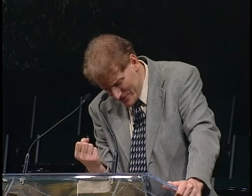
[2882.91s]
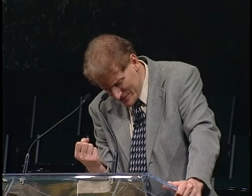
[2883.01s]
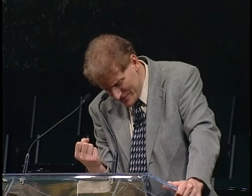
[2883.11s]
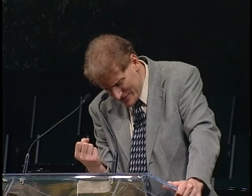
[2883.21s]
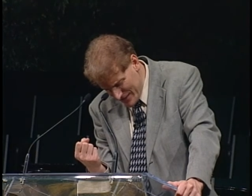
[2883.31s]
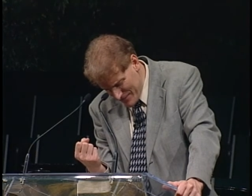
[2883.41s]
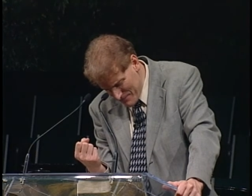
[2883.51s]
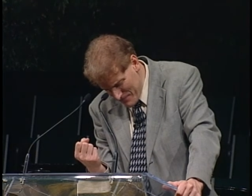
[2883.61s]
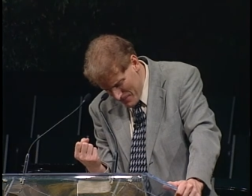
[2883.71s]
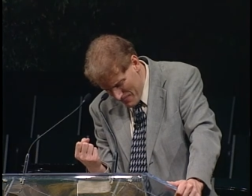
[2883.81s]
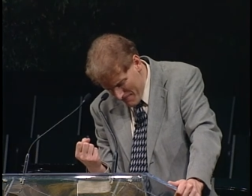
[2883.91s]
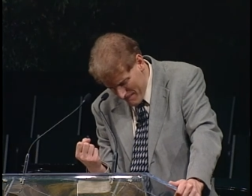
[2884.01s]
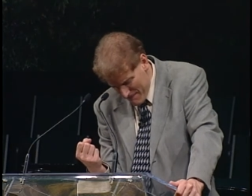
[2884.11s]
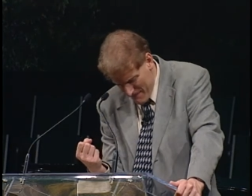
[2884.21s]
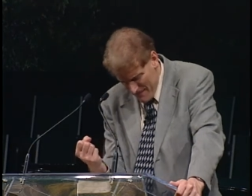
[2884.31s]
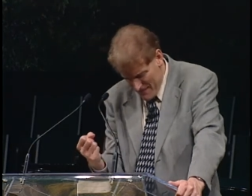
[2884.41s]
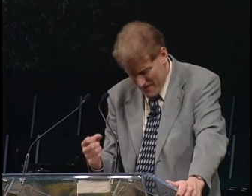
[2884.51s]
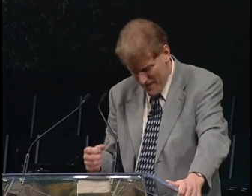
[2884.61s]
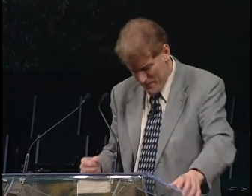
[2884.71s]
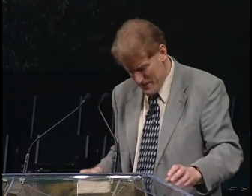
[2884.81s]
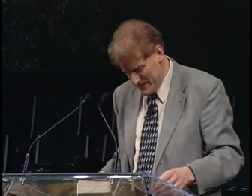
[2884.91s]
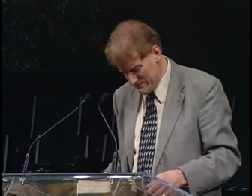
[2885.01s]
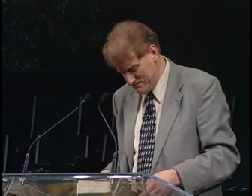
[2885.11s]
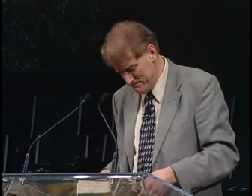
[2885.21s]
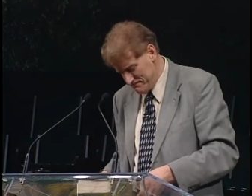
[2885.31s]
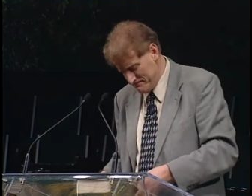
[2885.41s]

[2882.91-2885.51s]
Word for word: in Jesus' name. Amen.